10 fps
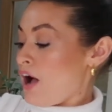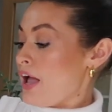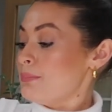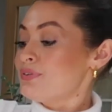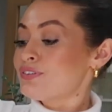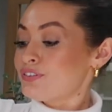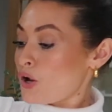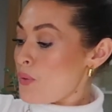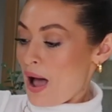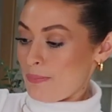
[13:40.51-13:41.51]
I am
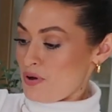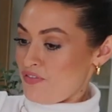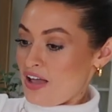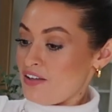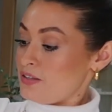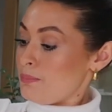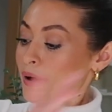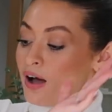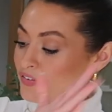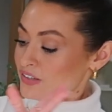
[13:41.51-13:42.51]
so happy with it. It's a
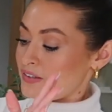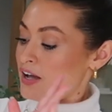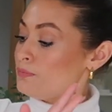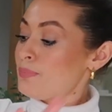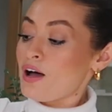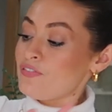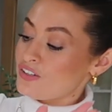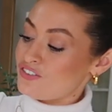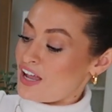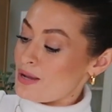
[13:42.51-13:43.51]
perfect size,
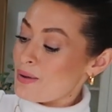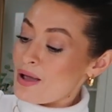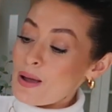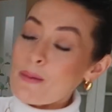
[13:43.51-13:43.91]
perfect shape,